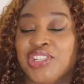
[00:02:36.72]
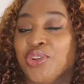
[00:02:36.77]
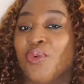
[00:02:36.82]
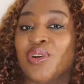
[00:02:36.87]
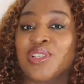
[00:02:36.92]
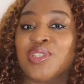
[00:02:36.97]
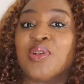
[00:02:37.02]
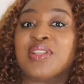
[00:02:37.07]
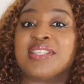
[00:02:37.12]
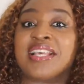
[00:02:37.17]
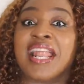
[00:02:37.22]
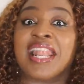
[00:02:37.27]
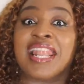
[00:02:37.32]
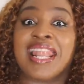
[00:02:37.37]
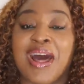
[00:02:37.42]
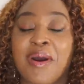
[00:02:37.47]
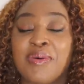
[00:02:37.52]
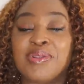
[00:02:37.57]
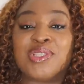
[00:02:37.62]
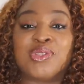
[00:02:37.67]
she was not
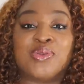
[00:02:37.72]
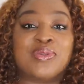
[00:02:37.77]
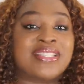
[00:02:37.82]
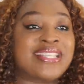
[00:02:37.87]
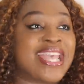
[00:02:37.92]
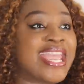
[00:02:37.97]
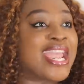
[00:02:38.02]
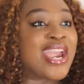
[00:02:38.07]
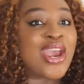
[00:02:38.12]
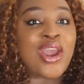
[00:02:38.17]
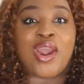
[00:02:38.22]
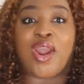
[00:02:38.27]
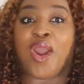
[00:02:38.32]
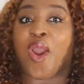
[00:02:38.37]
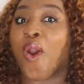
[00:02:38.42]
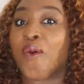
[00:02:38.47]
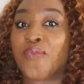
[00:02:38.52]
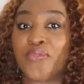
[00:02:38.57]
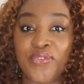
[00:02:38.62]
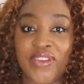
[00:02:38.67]
allowed to take
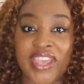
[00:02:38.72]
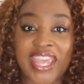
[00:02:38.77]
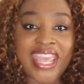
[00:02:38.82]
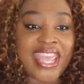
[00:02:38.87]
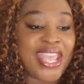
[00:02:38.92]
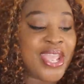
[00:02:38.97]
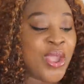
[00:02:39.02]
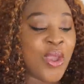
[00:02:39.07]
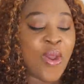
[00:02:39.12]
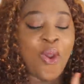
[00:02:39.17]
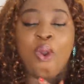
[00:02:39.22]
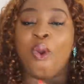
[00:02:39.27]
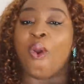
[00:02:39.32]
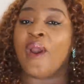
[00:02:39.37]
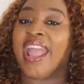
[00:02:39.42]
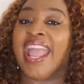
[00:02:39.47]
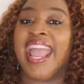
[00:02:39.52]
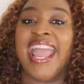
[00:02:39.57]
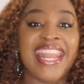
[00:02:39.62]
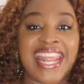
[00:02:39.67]
coffee
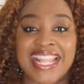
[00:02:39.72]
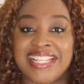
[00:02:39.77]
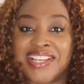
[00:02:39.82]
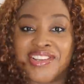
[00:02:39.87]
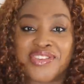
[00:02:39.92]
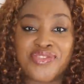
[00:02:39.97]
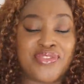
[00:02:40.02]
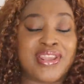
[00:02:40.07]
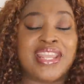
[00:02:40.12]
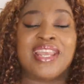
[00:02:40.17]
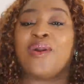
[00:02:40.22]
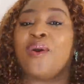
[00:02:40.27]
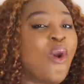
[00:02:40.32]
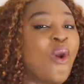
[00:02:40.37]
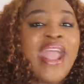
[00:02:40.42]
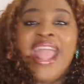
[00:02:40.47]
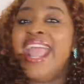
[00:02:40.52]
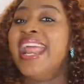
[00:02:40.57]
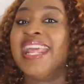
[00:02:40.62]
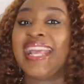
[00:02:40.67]
or energy drink
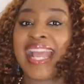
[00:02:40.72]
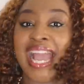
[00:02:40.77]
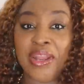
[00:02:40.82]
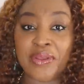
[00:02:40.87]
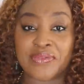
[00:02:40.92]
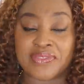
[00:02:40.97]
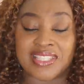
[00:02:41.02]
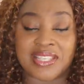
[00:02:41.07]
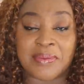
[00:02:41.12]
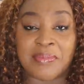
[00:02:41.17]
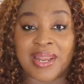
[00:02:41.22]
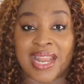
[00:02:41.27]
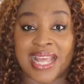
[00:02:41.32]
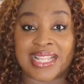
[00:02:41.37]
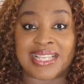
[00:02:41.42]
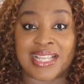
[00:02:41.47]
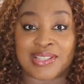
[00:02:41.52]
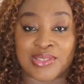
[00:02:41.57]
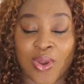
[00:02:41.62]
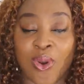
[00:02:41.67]
or any kind of
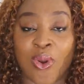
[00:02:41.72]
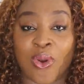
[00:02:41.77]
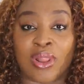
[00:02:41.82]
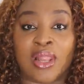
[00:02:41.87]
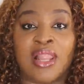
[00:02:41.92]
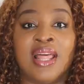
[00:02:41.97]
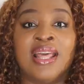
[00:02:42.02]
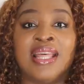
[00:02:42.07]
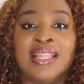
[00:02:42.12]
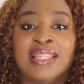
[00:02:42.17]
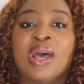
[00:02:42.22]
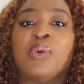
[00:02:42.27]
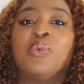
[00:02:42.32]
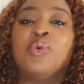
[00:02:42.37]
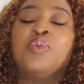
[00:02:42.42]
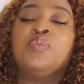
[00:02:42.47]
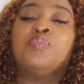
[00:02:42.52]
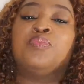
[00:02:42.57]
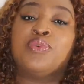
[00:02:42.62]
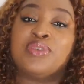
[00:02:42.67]
stimulant at all that
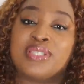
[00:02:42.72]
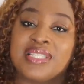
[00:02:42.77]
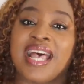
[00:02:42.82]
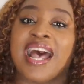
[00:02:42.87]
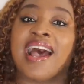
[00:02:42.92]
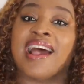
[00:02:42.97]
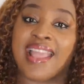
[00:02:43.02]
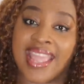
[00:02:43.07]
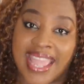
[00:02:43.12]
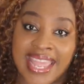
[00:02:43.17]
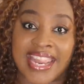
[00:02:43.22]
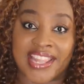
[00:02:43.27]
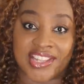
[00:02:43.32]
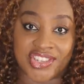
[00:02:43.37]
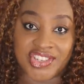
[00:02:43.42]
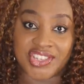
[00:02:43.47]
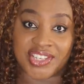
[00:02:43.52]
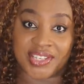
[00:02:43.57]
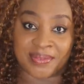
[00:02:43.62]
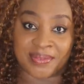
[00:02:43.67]
would boost her energy